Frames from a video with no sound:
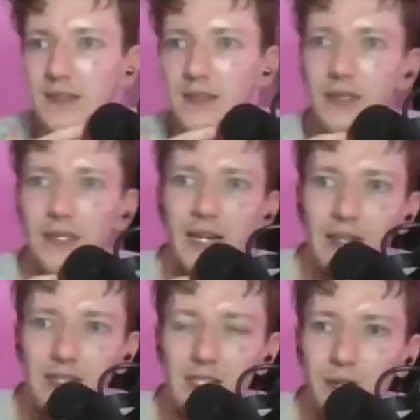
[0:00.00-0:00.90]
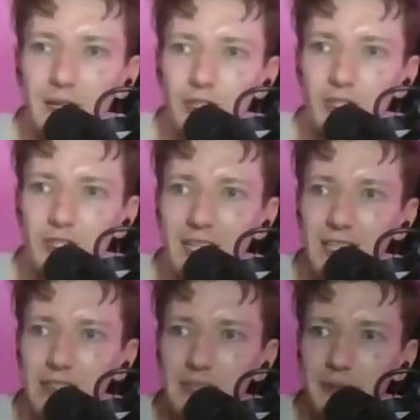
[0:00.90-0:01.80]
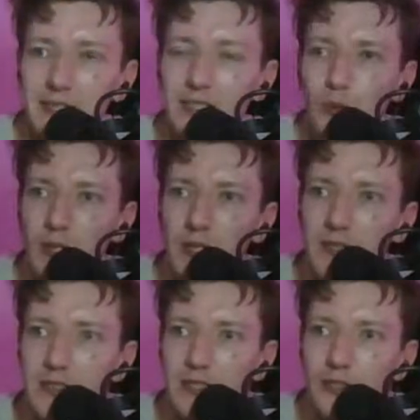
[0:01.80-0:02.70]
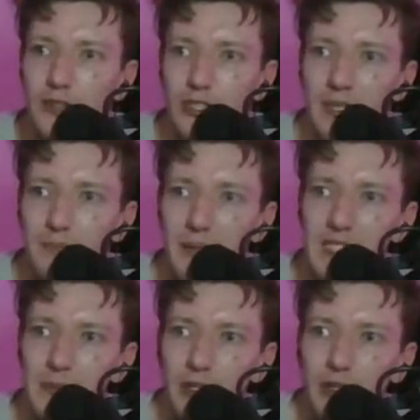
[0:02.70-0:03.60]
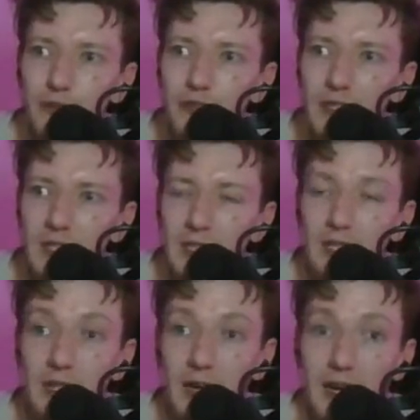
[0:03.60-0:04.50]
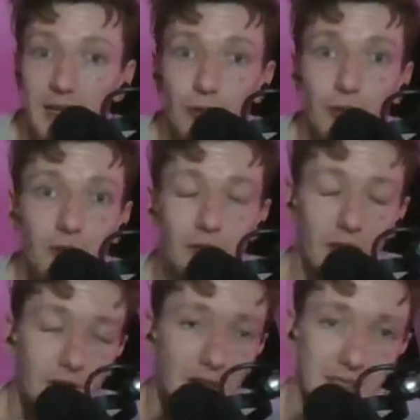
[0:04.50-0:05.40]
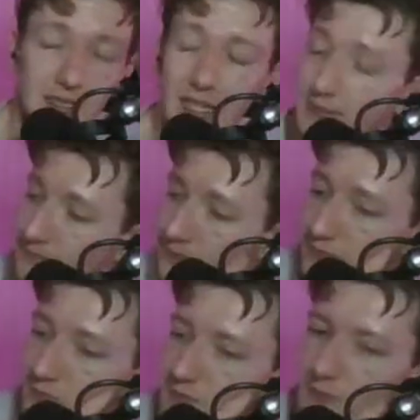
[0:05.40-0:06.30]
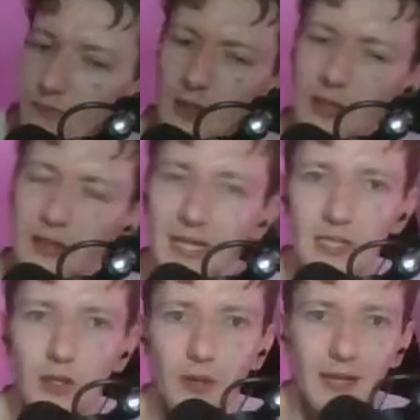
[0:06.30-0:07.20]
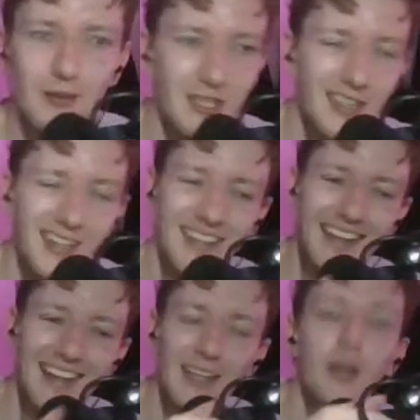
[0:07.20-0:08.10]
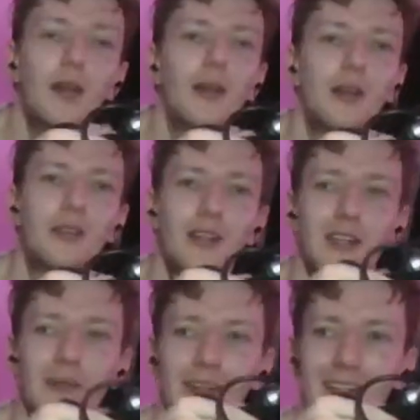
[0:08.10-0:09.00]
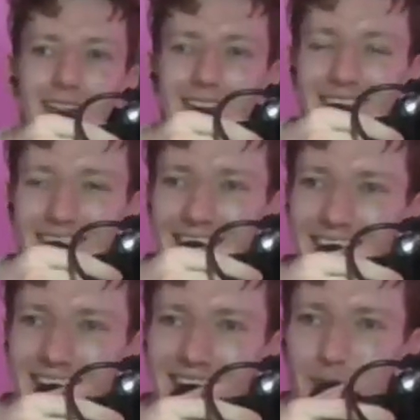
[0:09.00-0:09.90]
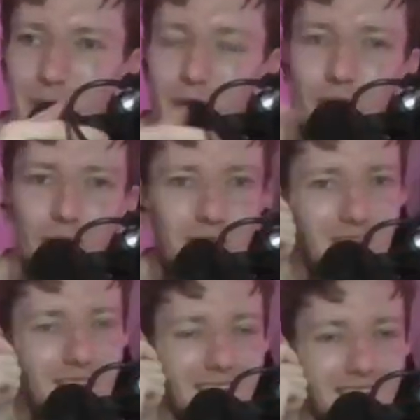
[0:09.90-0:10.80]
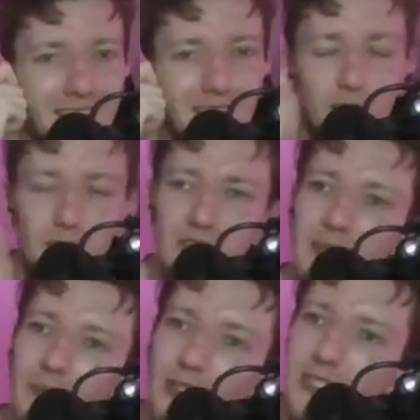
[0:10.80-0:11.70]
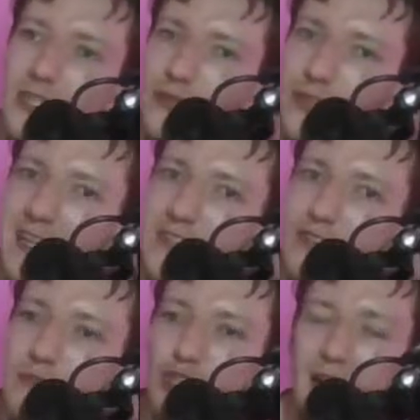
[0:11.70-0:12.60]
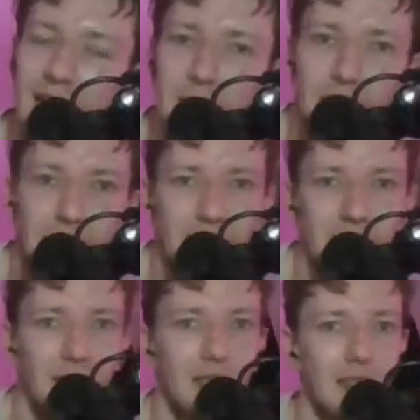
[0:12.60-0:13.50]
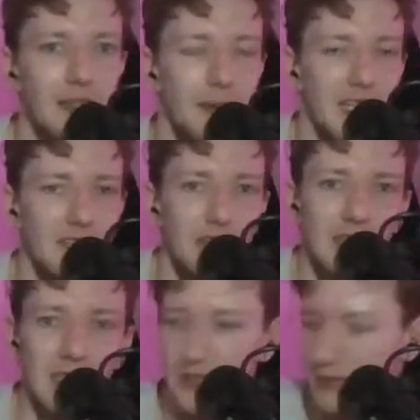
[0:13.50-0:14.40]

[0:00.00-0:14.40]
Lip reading: Yeah, this is why George Galloway's "the police are workers too" shit pissed me off. Going on for other things. Yeah, that's all. I was talking about people who are similar sort of lines from Jacobin the past few days, where